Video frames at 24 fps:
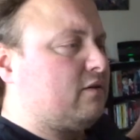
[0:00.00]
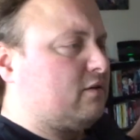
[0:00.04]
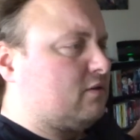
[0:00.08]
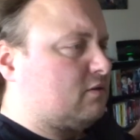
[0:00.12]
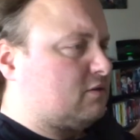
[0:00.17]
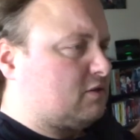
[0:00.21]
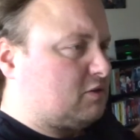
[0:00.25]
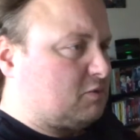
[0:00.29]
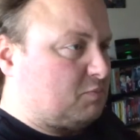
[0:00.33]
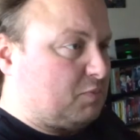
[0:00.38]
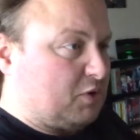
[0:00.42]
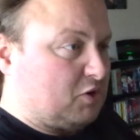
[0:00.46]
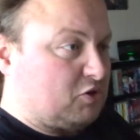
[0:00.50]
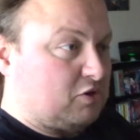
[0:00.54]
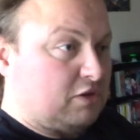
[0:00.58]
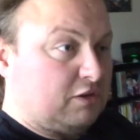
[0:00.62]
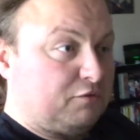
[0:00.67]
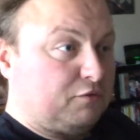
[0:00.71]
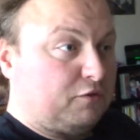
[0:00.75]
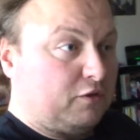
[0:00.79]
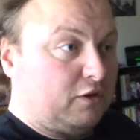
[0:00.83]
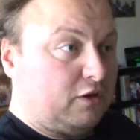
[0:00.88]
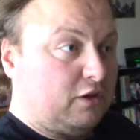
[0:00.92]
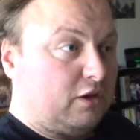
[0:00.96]
especially
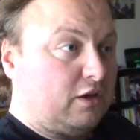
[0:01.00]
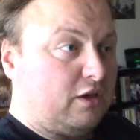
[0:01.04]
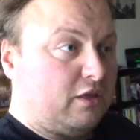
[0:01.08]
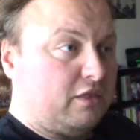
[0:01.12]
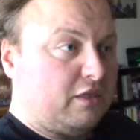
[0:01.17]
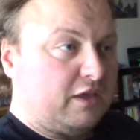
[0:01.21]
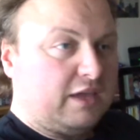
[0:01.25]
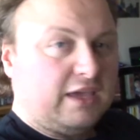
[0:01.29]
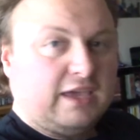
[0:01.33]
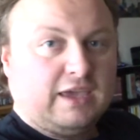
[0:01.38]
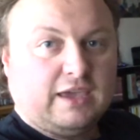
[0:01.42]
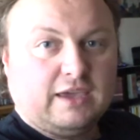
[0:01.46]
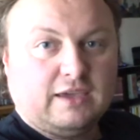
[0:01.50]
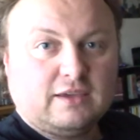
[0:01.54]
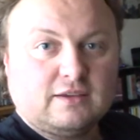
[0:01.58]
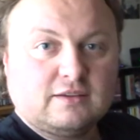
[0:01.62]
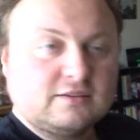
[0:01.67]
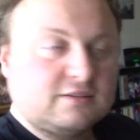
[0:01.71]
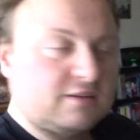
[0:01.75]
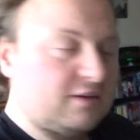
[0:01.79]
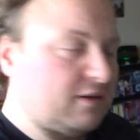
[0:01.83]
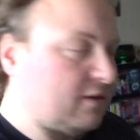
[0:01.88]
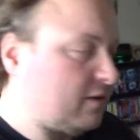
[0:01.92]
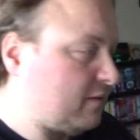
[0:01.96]
for the
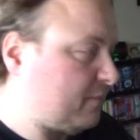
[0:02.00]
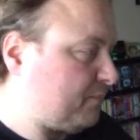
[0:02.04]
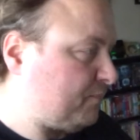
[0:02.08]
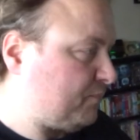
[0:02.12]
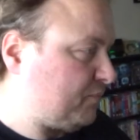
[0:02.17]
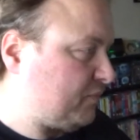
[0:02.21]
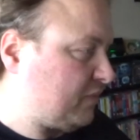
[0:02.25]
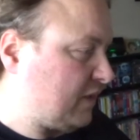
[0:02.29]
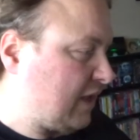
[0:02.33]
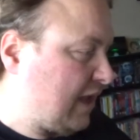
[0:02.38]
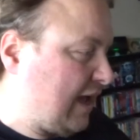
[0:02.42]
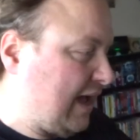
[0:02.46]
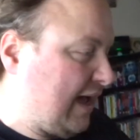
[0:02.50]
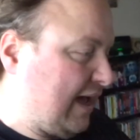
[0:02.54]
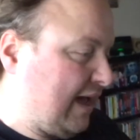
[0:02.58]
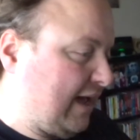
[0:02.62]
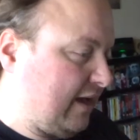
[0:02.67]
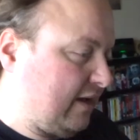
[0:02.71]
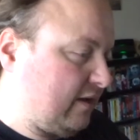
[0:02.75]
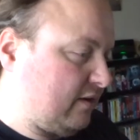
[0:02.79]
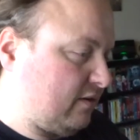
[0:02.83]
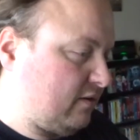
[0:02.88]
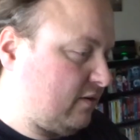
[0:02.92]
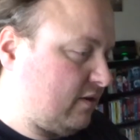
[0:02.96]
Kings.
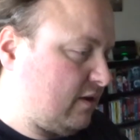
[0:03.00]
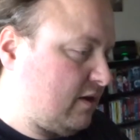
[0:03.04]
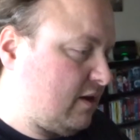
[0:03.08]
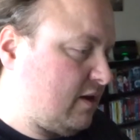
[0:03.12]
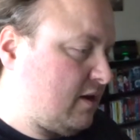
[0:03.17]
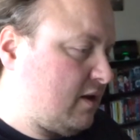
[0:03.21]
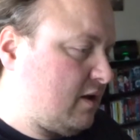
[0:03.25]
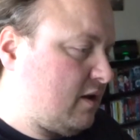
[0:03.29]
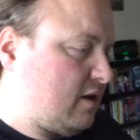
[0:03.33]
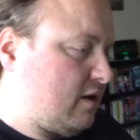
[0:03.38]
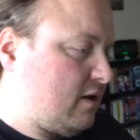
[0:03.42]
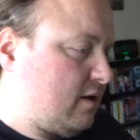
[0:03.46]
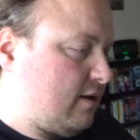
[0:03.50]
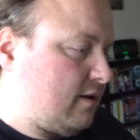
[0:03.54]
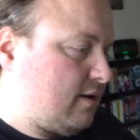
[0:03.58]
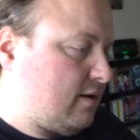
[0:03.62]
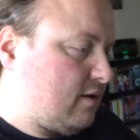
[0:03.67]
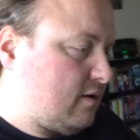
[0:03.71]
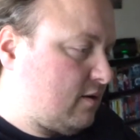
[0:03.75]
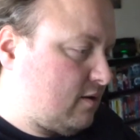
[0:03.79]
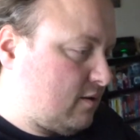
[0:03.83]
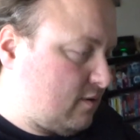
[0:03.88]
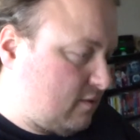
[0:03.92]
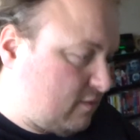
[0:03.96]
And
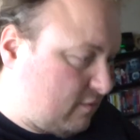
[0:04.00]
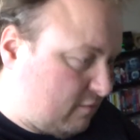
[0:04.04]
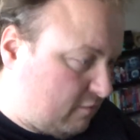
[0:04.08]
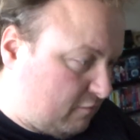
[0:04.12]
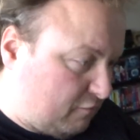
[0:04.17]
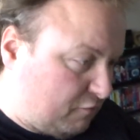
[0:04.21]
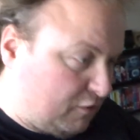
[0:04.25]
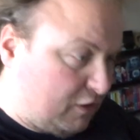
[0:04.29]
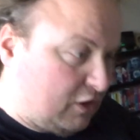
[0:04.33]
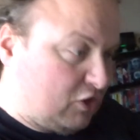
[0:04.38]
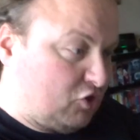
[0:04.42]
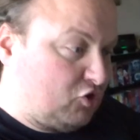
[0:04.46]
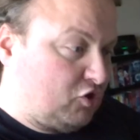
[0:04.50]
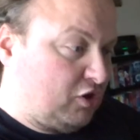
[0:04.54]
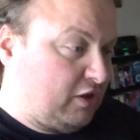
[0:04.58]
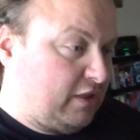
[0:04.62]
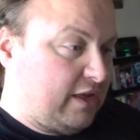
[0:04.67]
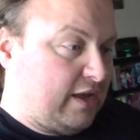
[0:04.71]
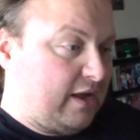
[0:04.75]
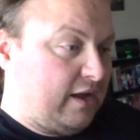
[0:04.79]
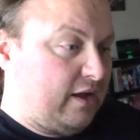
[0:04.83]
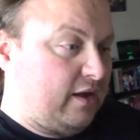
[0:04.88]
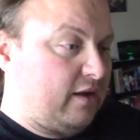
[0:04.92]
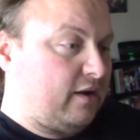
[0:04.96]
finishing
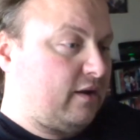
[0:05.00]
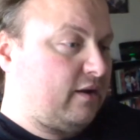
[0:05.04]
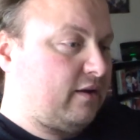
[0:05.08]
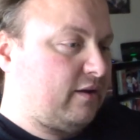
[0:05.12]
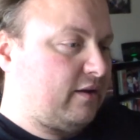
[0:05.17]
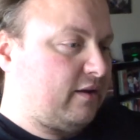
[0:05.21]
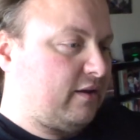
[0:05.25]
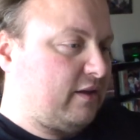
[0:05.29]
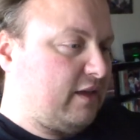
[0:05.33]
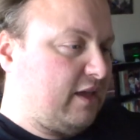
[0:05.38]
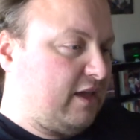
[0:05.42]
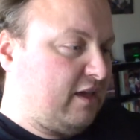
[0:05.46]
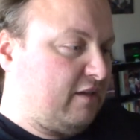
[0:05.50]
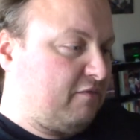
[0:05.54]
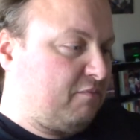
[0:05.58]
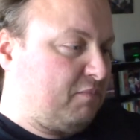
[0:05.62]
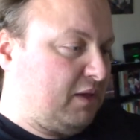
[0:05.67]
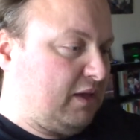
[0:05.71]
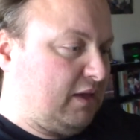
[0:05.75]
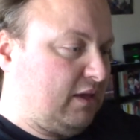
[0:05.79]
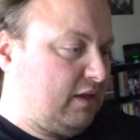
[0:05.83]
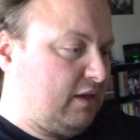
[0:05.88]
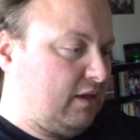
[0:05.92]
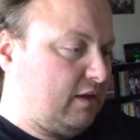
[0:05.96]
that gave
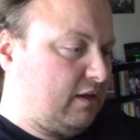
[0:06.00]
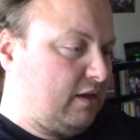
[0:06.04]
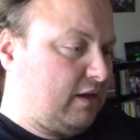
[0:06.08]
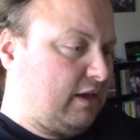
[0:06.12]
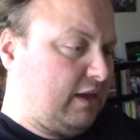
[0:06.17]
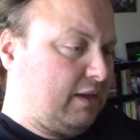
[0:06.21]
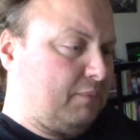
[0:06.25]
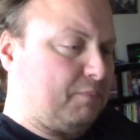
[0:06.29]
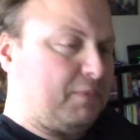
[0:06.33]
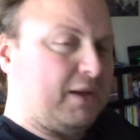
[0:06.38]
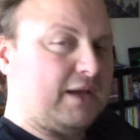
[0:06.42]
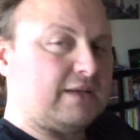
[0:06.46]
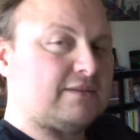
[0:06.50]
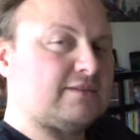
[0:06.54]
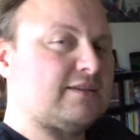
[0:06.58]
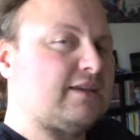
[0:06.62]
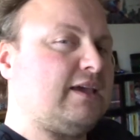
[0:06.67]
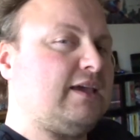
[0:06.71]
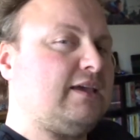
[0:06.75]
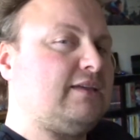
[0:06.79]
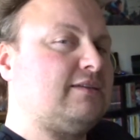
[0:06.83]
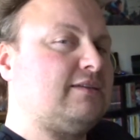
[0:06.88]
me a pass key